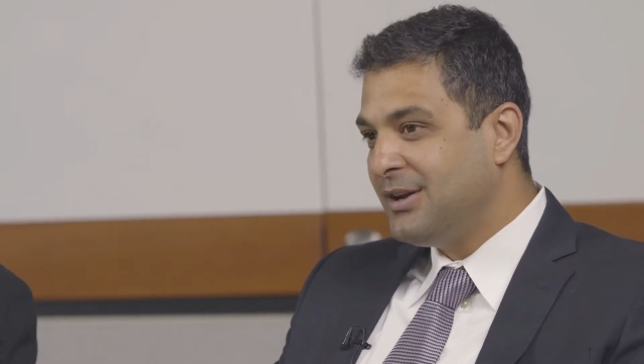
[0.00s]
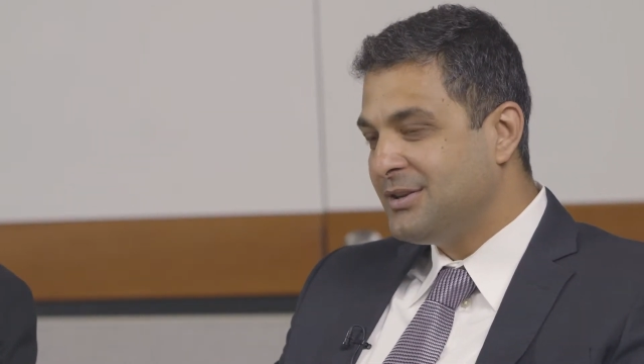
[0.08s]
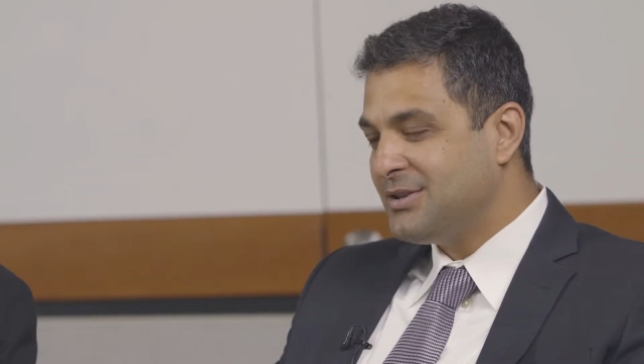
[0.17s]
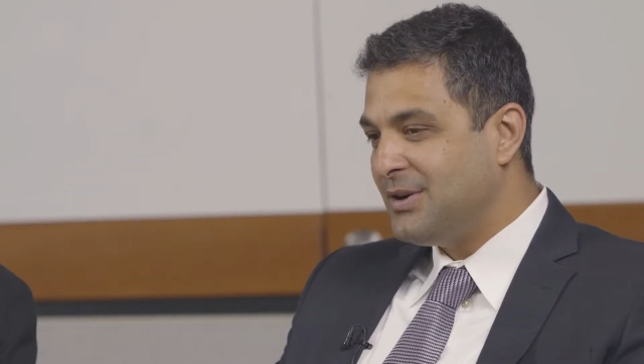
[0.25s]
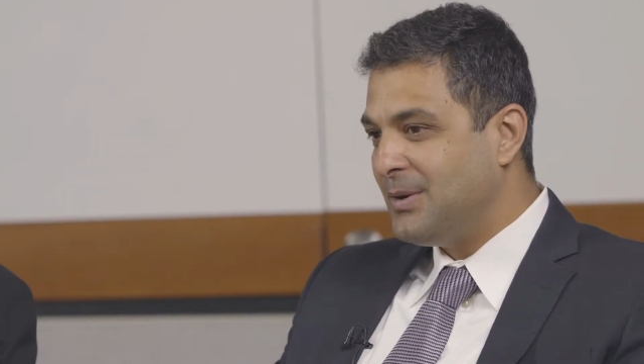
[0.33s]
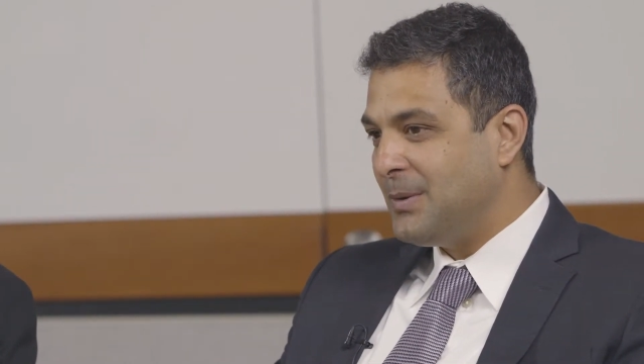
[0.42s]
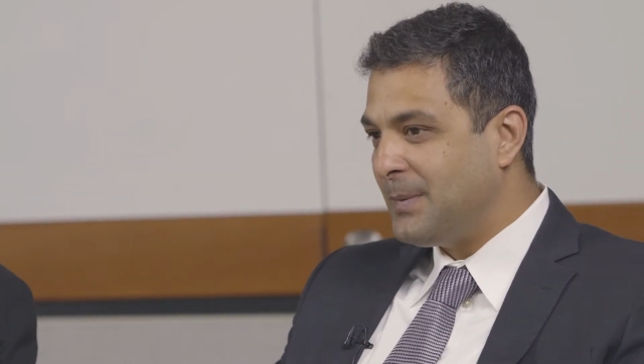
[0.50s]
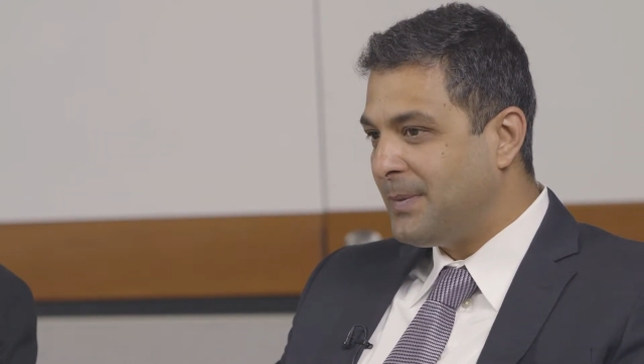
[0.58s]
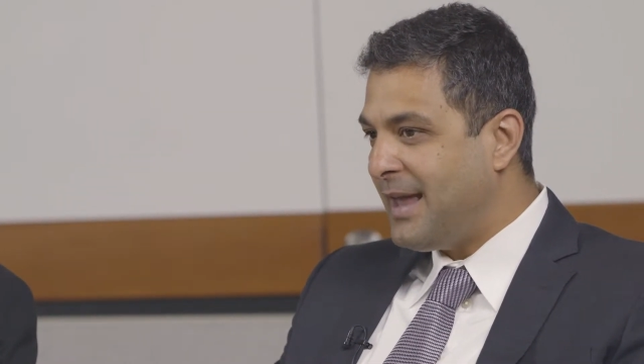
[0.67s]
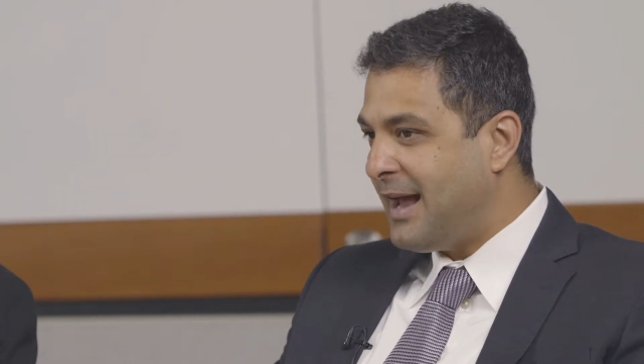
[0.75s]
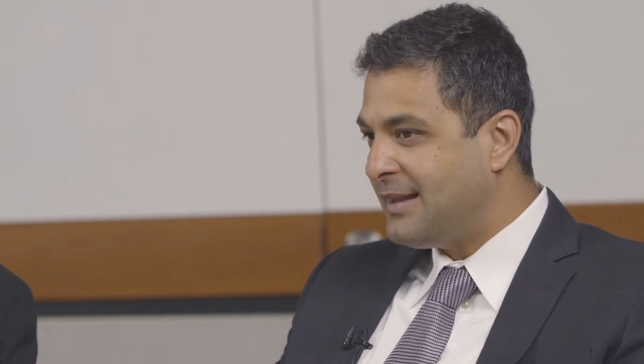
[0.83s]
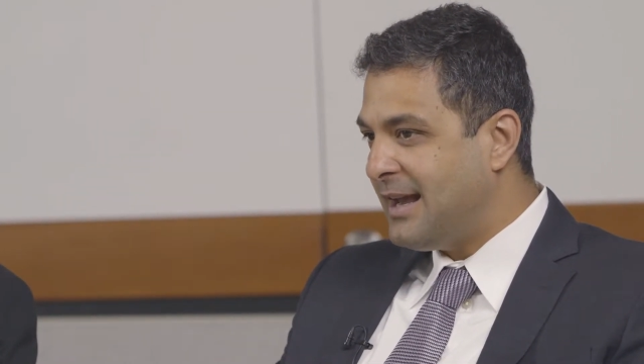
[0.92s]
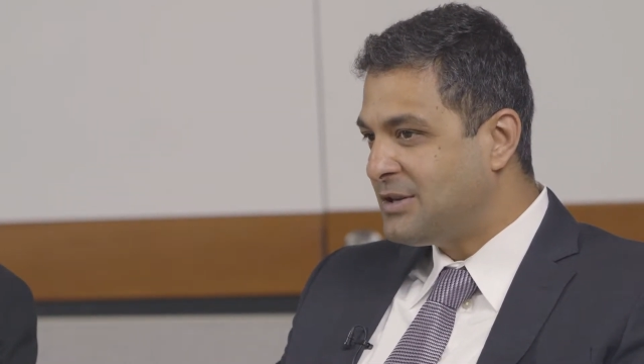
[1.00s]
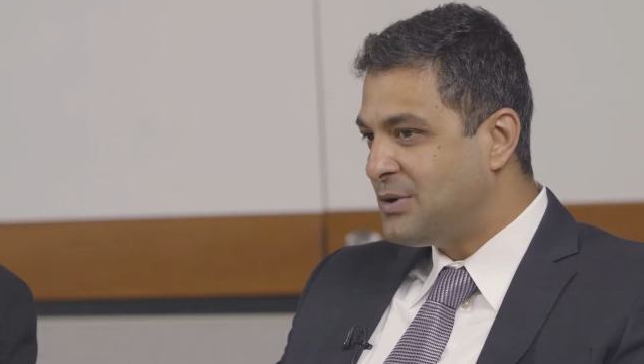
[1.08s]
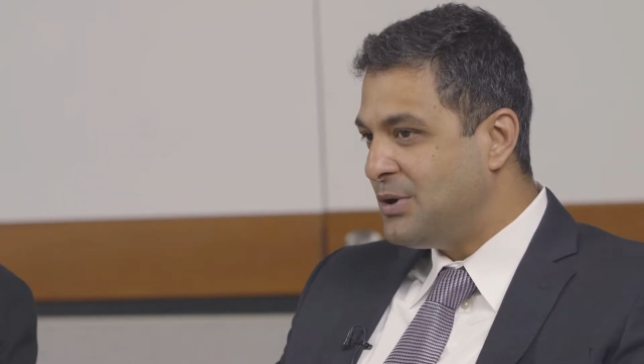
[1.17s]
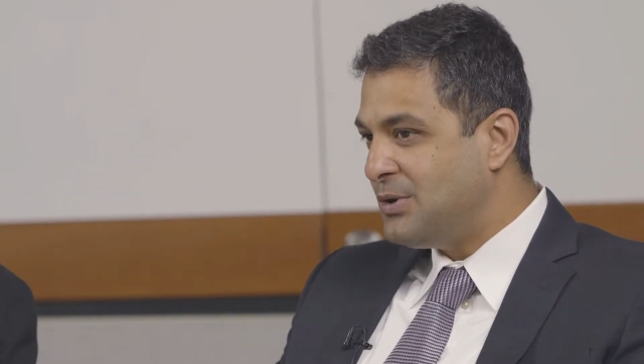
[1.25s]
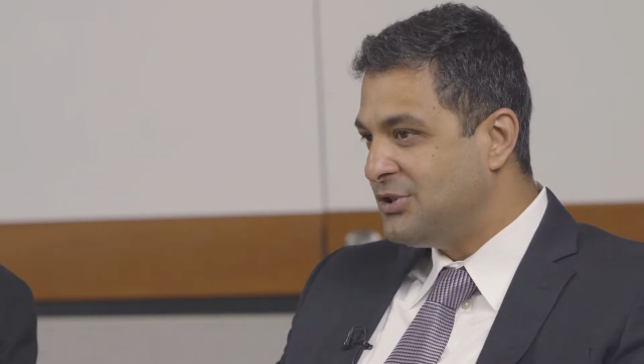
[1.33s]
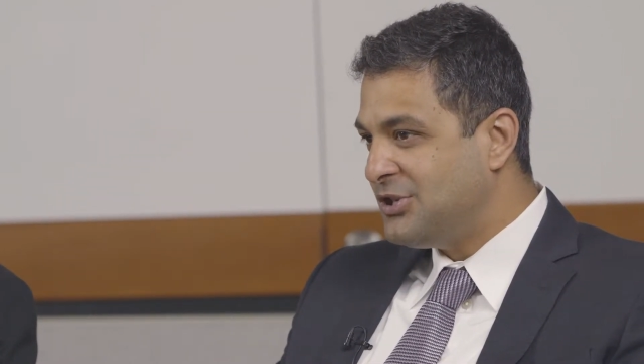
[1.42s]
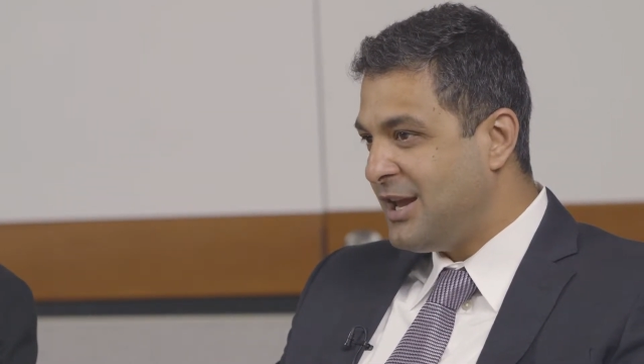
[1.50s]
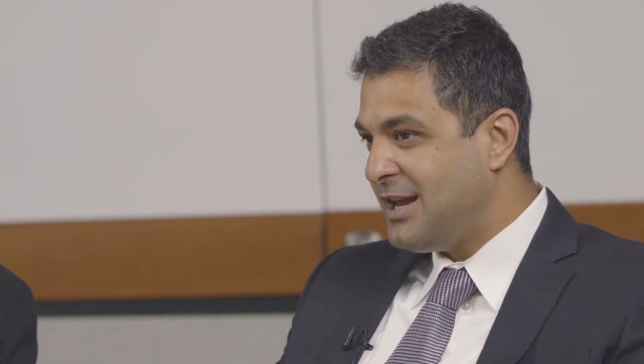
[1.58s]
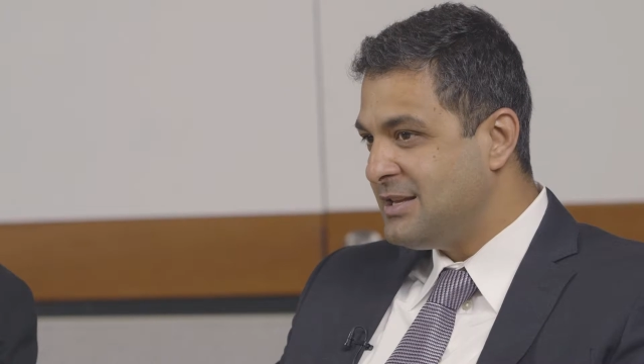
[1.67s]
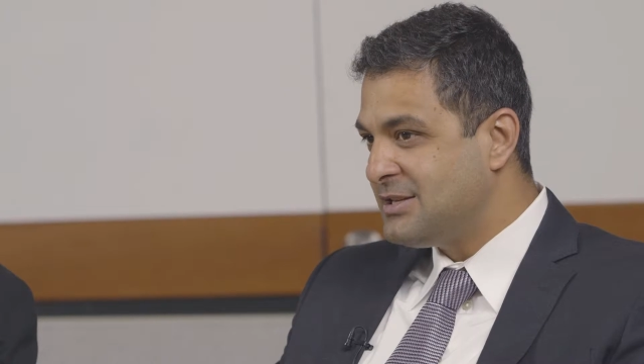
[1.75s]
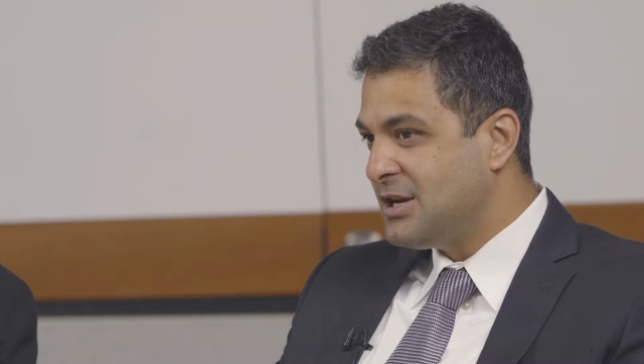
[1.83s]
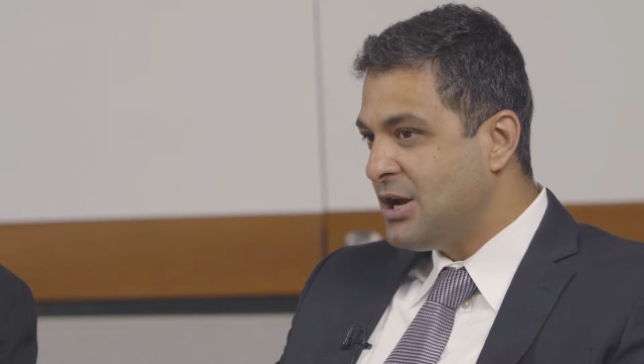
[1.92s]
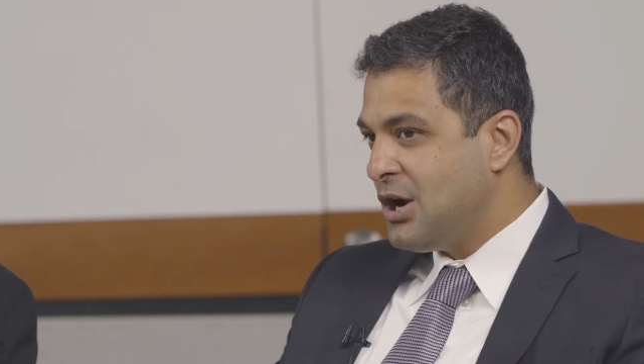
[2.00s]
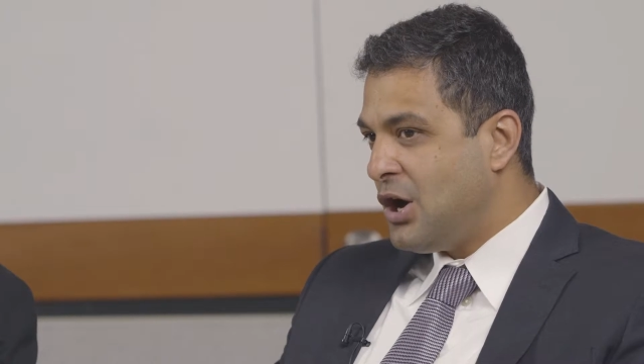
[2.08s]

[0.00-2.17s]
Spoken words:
So that's going to change.